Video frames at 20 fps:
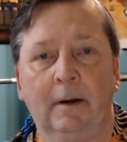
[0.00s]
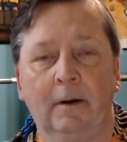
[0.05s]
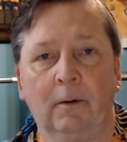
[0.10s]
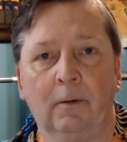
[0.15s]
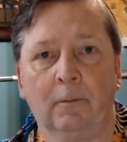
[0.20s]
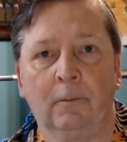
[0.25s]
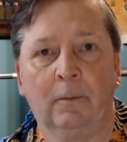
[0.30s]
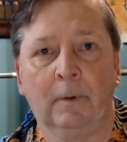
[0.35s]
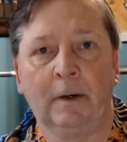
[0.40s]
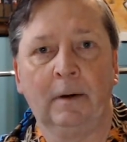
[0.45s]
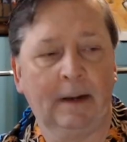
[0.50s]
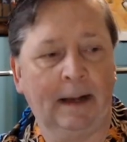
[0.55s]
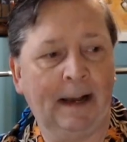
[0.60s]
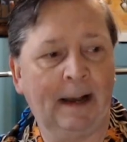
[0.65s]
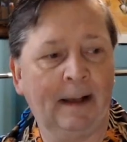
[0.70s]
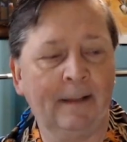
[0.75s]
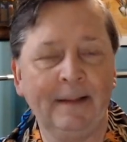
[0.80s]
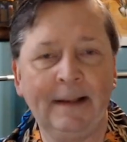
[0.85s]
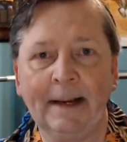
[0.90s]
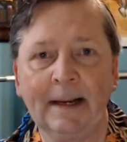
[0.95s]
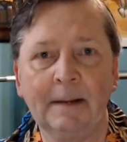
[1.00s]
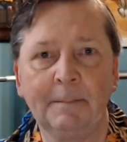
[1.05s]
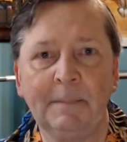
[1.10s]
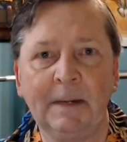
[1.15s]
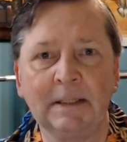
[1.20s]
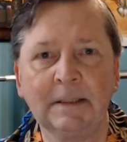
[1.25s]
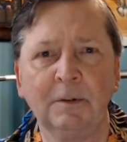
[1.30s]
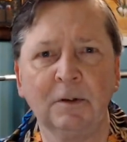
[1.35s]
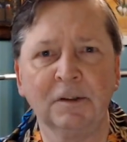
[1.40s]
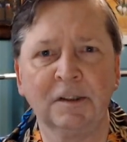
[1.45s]
Well, how the heck am I
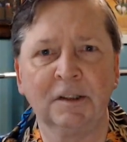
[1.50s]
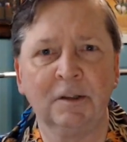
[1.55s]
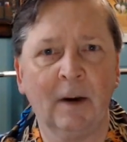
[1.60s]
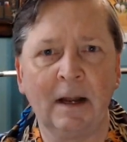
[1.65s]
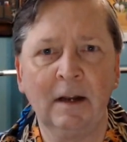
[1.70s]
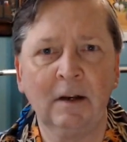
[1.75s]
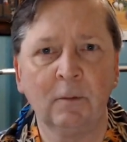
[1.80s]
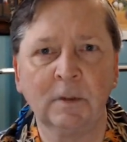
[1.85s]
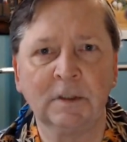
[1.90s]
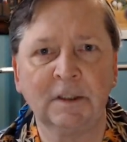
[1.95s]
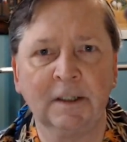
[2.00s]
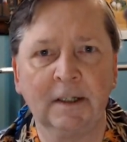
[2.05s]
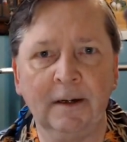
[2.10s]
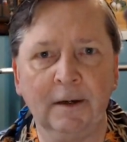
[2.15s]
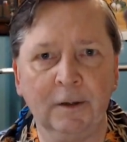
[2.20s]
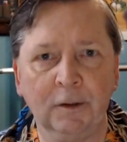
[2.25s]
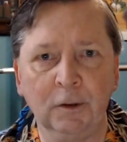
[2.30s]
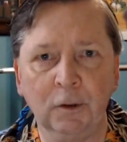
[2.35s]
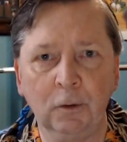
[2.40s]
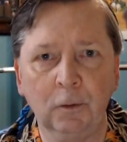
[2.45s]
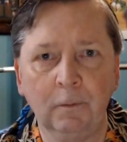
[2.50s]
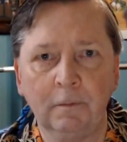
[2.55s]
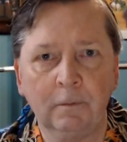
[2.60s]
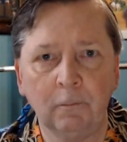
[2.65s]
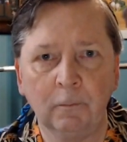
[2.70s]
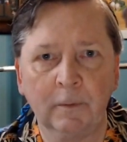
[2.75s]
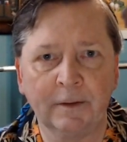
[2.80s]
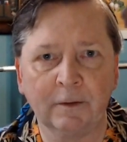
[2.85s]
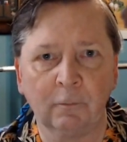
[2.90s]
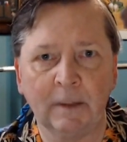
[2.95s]
supposed to know? I don't know what you're going to do
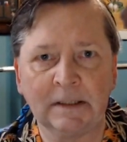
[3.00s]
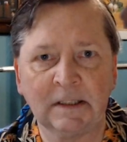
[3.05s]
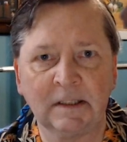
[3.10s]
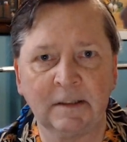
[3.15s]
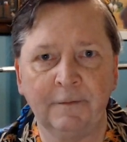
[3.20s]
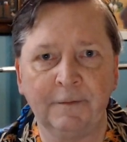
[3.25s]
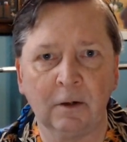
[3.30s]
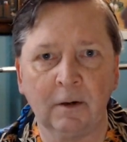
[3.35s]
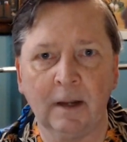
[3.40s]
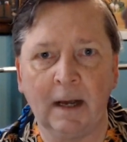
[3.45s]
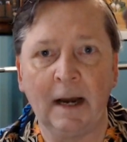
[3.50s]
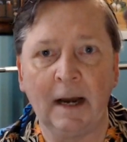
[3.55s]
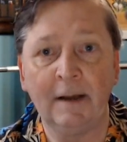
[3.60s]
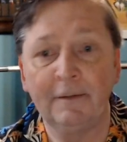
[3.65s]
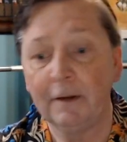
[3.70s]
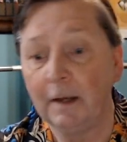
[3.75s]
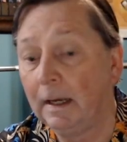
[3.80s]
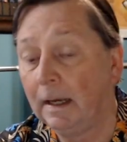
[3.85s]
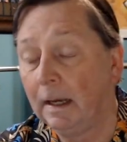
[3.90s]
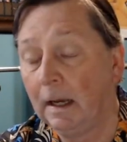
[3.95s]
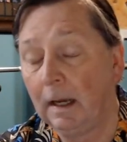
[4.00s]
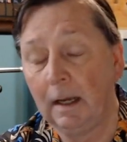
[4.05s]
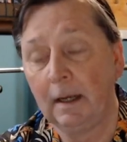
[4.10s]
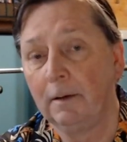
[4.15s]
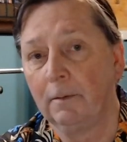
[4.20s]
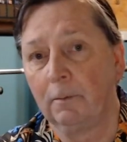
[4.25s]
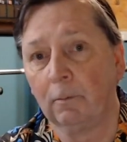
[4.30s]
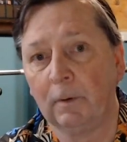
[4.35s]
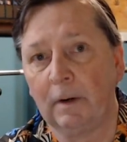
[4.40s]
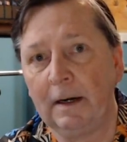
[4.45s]
with the rest of your life.
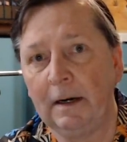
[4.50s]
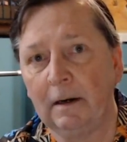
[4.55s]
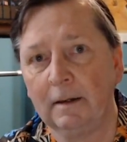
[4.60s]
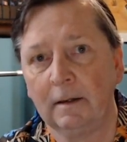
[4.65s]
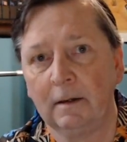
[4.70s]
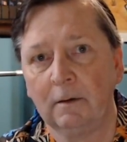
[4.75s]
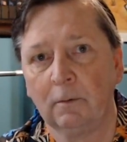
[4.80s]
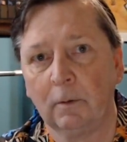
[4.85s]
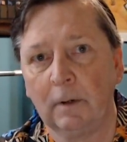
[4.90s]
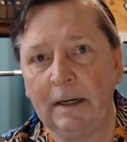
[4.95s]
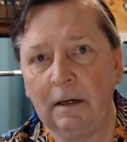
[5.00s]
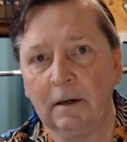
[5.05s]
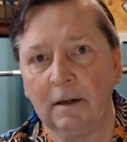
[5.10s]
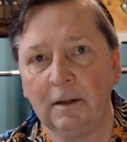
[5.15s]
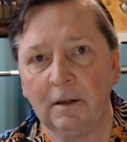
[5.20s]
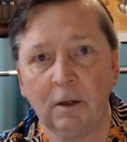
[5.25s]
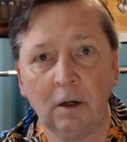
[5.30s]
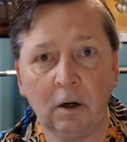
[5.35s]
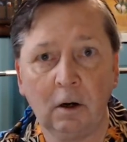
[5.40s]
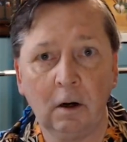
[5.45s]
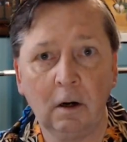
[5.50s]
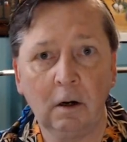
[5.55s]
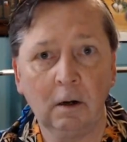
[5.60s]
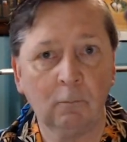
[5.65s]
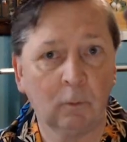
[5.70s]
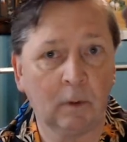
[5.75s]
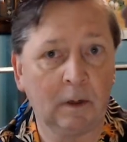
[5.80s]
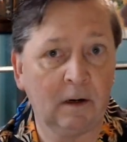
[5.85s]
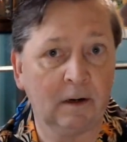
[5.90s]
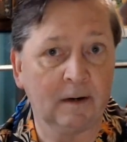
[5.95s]
We're here to learn.
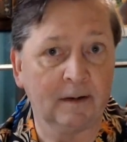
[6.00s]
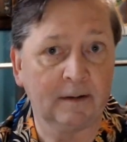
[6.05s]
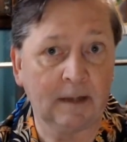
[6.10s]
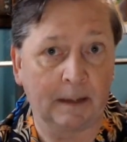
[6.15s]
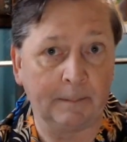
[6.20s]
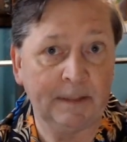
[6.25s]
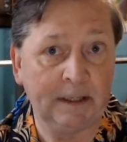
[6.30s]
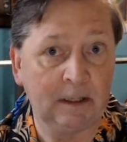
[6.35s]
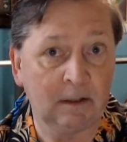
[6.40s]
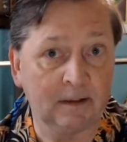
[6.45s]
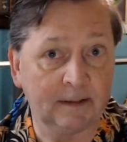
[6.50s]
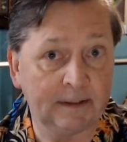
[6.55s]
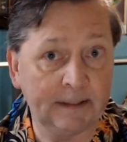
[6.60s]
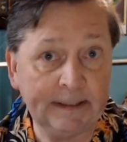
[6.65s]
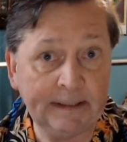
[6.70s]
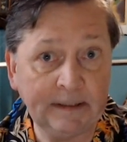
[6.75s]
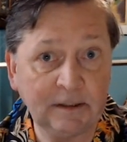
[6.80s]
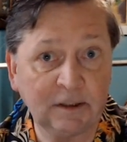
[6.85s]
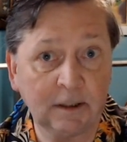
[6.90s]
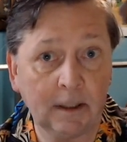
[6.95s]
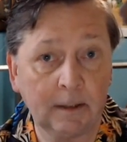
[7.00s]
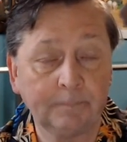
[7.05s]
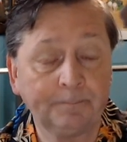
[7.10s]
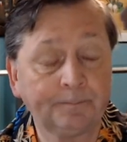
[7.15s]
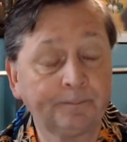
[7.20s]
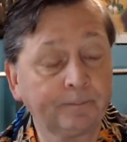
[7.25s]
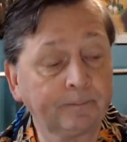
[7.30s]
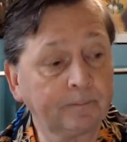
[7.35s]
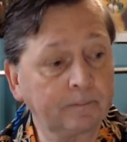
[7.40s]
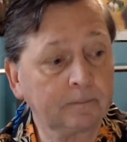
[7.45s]
I'm here to teach you.
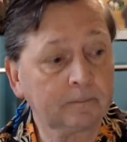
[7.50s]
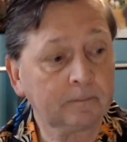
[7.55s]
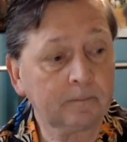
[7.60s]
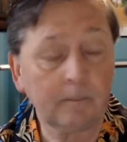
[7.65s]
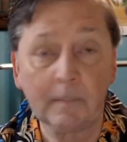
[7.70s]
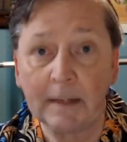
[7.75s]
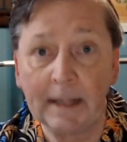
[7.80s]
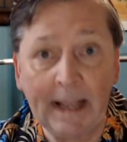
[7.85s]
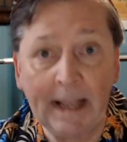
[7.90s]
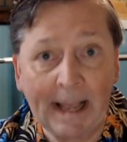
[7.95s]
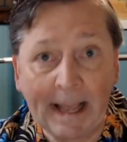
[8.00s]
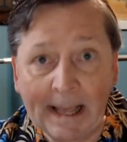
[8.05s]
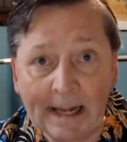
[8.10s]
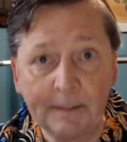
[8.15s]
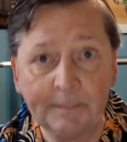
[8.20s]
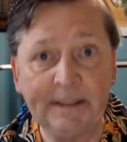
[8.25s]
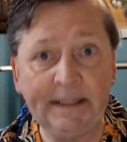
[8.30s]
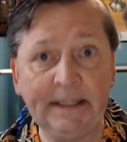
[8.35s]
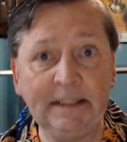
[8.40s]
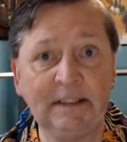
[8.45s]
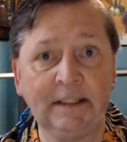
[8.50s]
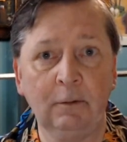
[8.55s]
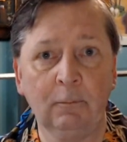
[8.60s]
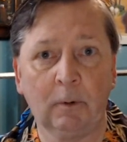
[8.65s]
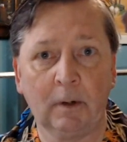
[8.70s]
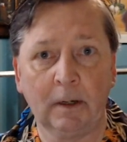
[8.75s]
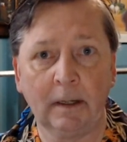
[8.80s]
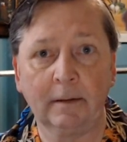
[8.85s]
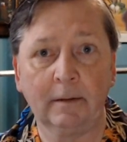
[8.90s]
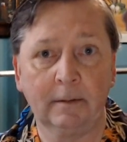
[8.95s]
And I'm teaching
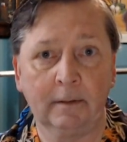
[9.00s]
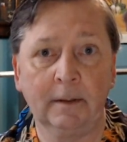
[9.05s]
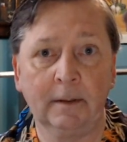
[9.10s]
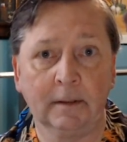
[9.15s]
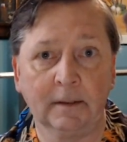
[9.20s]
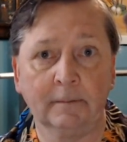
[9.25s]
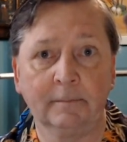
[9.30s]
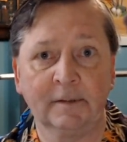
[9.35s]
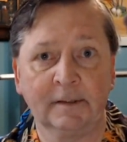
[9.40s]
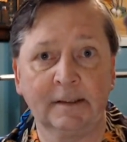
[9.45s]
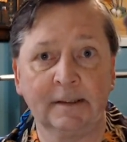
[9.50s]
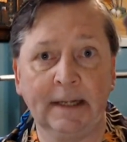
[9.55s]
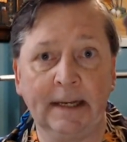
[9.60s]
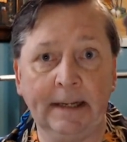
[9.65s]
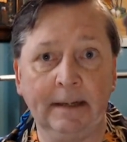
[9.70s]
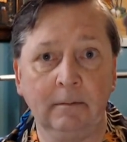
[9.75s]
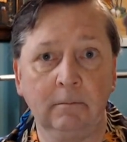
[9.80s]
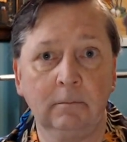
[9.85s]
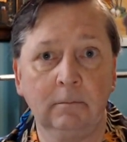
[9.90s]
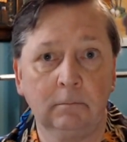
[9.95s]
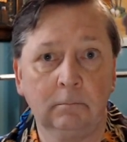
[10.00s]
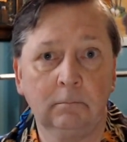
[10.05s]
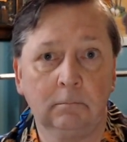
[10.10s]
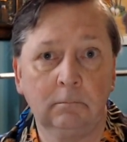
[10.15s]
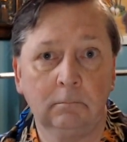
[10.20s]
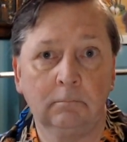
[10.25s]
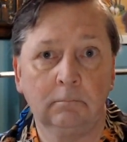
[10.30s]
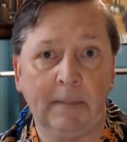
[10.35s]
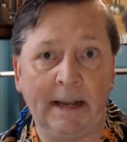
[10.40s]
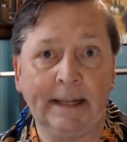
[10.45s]
what the state
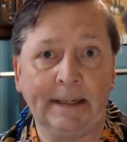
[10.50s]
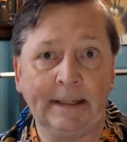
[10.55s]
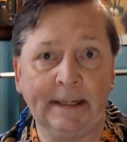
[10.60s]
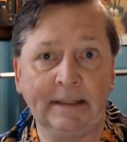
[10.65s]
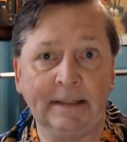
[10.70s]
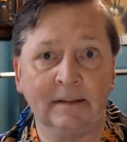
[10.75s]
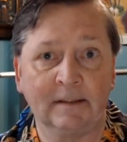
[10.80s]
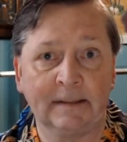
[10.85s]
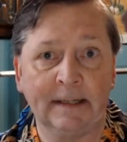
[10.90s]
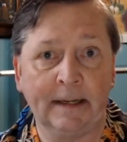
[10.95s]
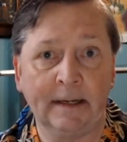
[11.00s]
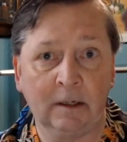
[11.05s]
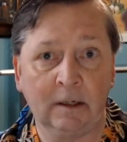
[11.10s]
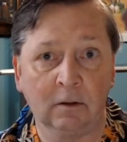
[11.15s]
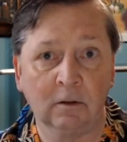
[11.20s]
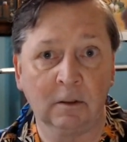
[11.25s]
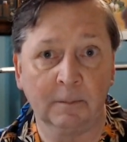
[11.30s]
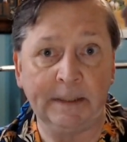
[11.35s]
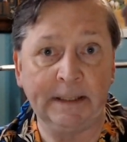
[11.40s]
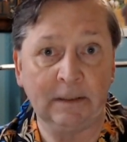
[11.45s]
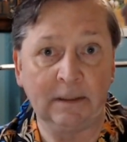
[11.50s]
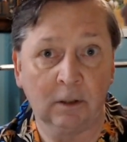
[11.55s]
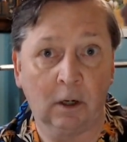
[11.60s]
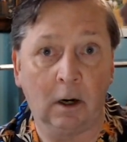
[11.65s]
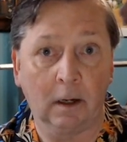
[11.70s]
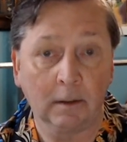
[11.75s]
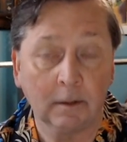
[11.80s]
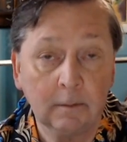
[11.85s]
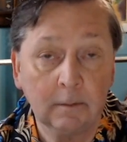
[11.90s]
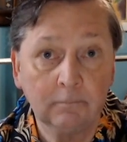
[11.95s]
mandates that you're to be
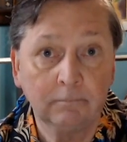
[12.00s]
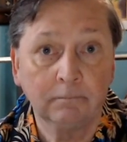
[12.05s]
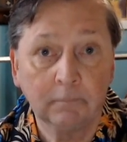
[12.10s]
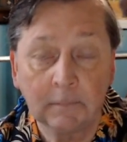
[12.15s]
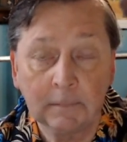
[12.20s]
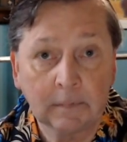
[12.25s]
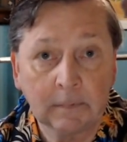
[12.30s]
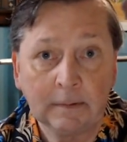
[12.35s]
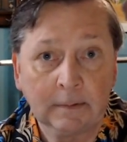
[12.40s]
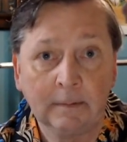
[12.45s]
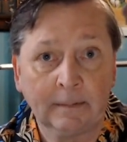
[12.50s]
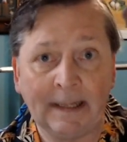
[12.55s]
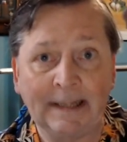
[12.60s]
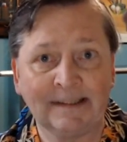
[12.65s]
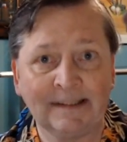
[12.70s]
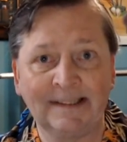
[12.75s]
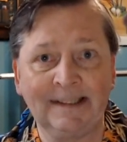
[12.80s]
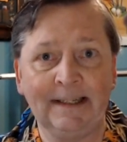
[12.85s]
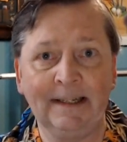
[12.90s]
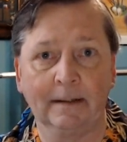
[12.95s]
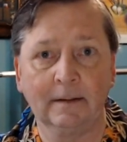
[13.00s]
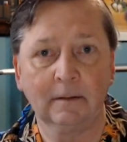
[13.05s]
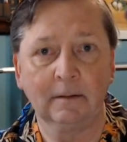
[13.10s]
taught. That's it.